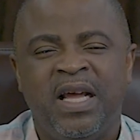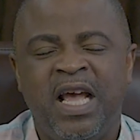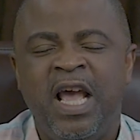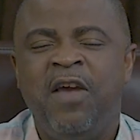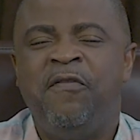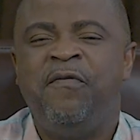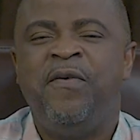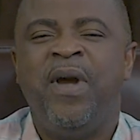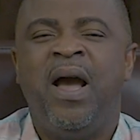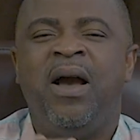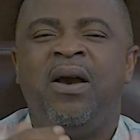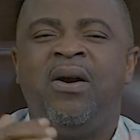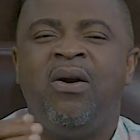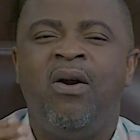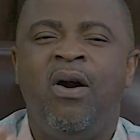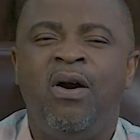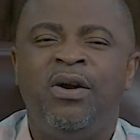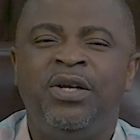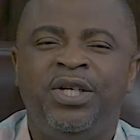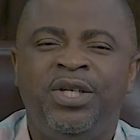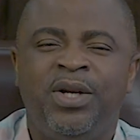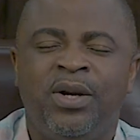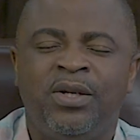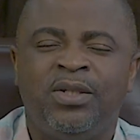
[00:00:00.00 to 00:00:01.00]
if you are
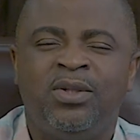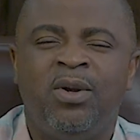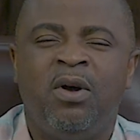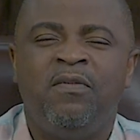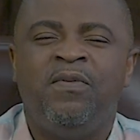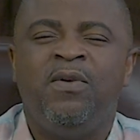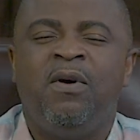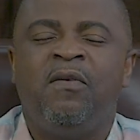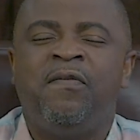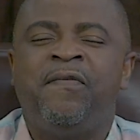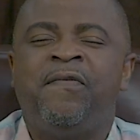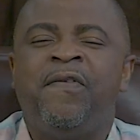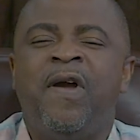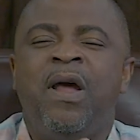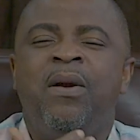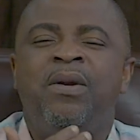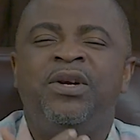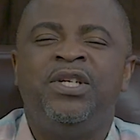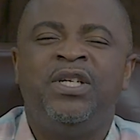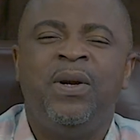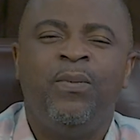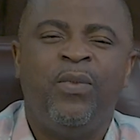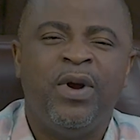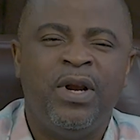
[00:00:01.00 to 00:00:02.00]
conscious of your
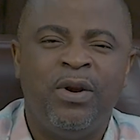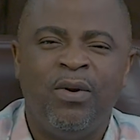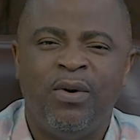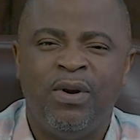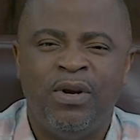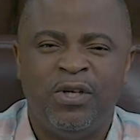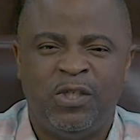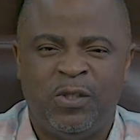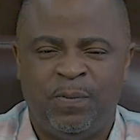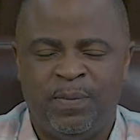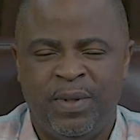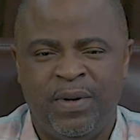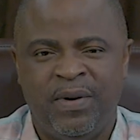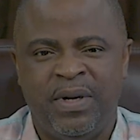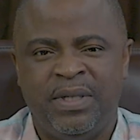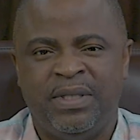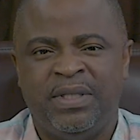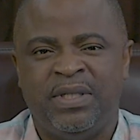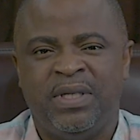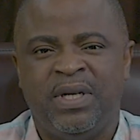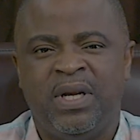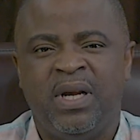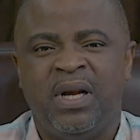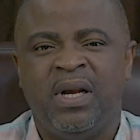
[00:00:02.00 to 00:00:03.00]
fellowship with the Holy
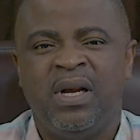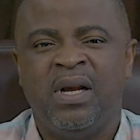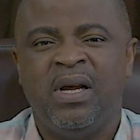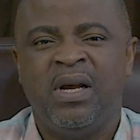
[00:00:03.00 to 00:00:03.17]
Spirit,